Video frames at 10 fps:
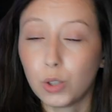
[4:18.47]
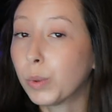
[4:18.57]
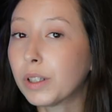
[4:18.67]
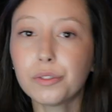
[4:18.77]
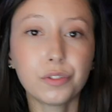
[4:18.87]

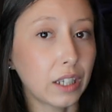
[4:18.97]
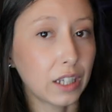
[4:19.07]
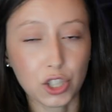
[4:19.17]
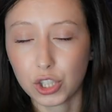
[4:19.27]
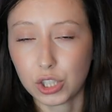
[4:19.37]
will
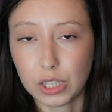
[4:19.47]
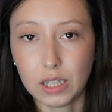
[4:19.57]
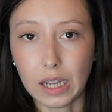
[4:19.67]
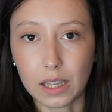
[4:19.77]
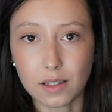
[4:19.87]
flash
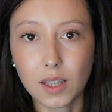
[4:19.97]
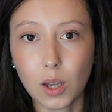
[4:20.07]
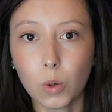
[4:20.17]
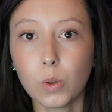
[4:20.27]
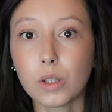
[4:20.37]
an I S
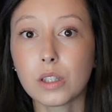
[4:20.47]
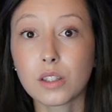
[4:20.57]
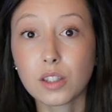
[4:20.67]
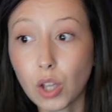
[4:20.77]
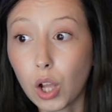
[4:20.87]
O,
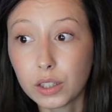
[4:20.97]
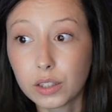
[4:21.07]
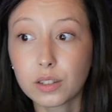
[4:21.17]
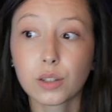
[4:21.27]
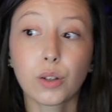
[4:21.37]
install
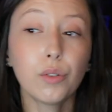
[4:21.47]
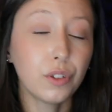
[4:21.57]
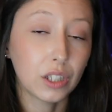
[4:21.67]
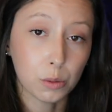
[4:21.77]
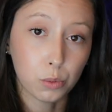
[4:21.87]
it,
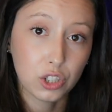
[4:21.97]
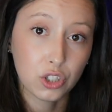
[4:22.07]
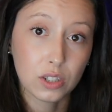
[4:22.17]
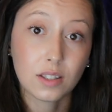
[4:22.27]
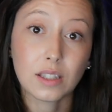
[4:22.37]
configure
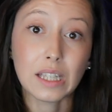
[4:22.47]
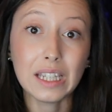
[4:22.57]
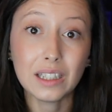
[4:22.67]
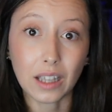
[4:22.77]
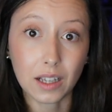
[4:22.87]
bridges
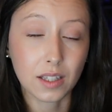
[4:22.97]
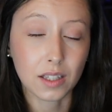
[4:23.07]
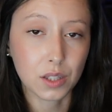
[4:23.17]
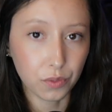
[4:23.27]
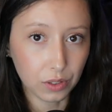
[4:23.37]
and
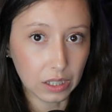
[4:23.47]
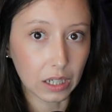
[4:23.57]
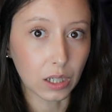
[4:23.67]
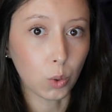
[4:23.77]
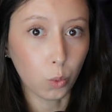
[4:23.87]
access
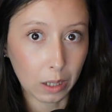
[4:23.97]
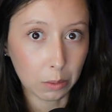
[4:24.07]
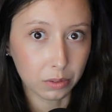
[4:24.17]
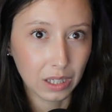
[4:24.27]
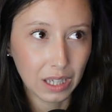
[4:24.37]
via
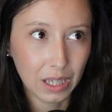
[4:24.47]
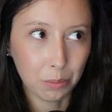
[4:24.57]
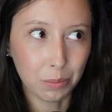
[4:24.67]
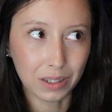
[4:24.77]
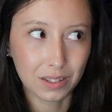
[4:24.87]
web.
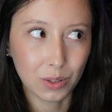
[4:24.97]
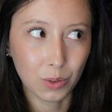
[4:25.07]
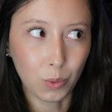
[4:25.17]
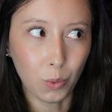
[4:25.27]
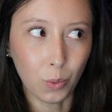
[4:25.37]
But
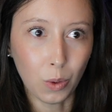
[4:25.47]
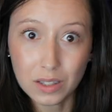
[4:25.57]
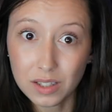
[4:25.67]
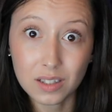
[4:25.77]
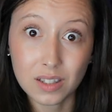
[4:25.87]

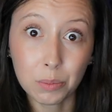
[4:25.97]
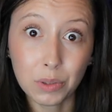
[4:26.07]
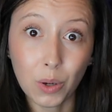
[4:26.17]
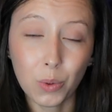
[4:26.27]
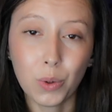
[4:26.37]
once it's up
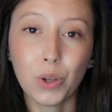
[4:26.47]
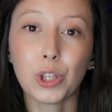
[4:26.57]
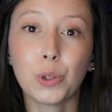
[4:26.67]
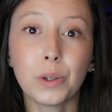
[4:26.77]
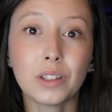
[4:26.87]
though,
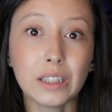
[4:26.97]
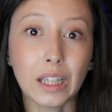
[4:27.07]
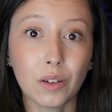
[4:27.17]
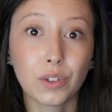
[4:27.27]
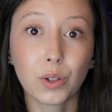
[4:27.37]
you will
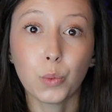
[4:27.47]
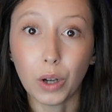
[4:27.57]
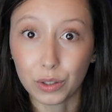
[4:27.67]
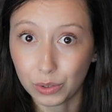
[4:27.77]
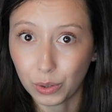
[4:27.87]
never
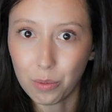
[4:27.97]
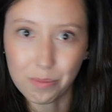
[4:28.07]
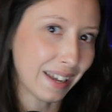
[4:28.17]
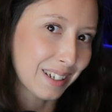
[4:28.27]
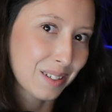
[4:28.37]
want to go
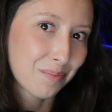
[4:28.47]
back.